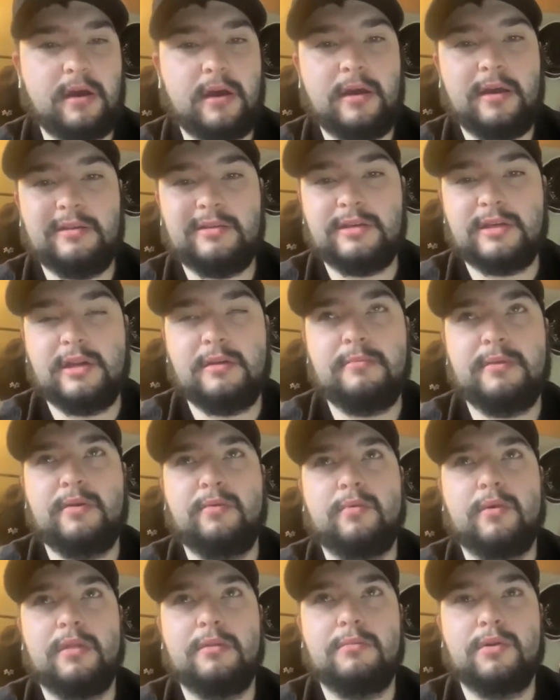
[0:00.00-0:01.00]
It's going to be
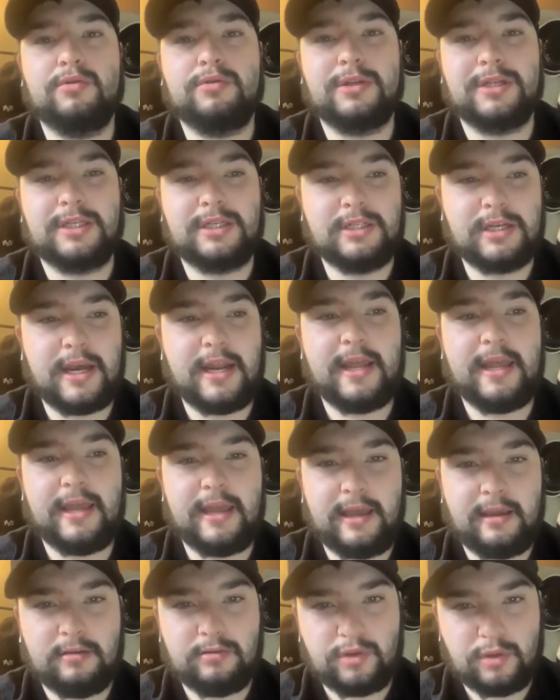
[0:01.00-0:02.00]
one of the most
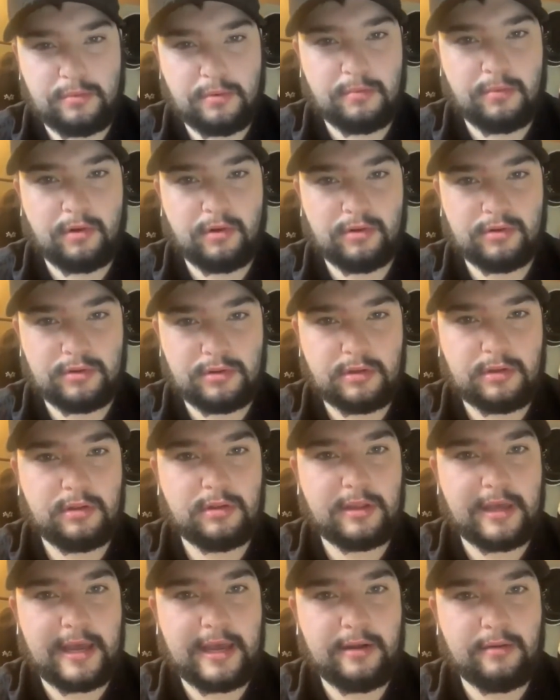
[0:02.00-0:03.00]
exciting Super Bowls
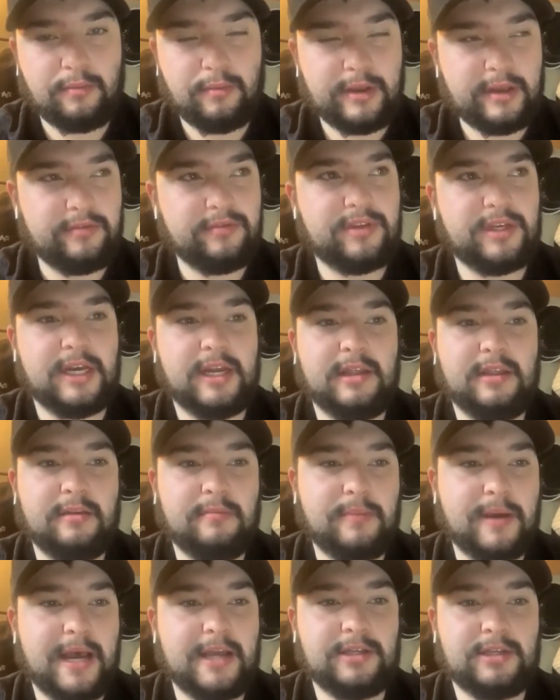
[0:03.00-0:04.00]
that we have seen in the
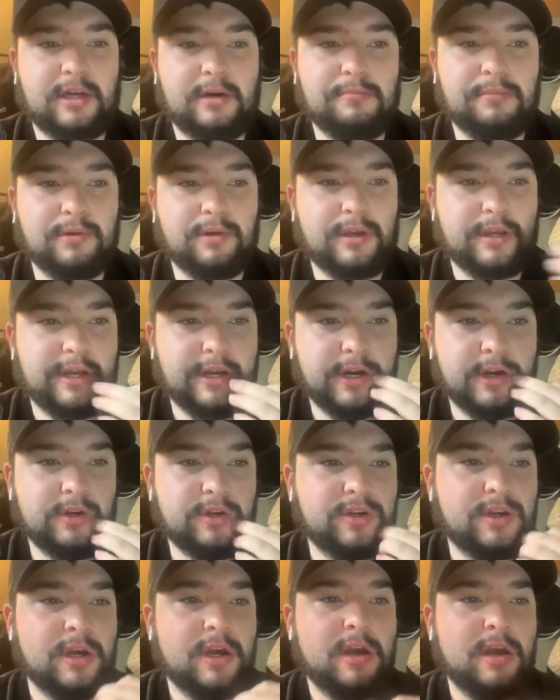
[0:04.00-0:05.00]
past couple of
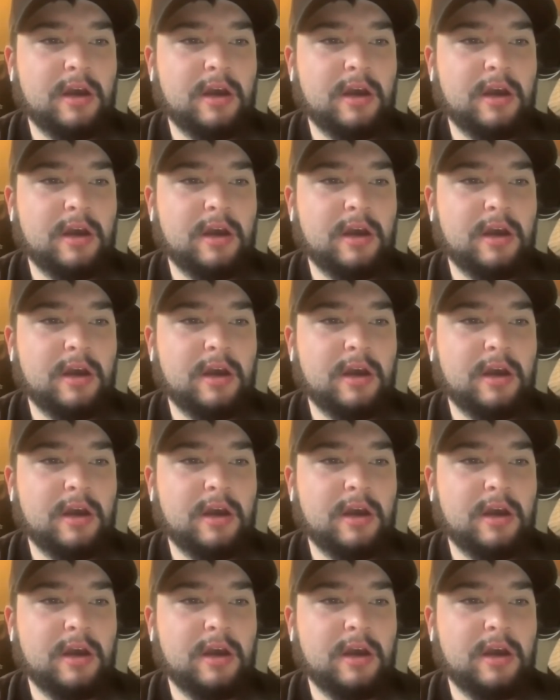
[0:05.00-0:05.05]
years.